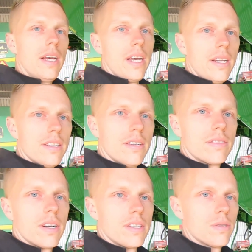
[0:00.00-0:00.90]
And I've
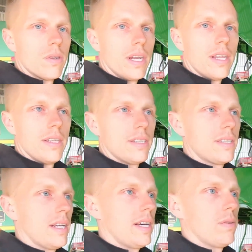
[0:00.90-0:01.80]
got to sort out
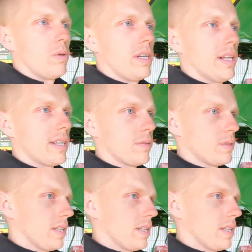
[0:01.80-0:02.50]
this wheel angle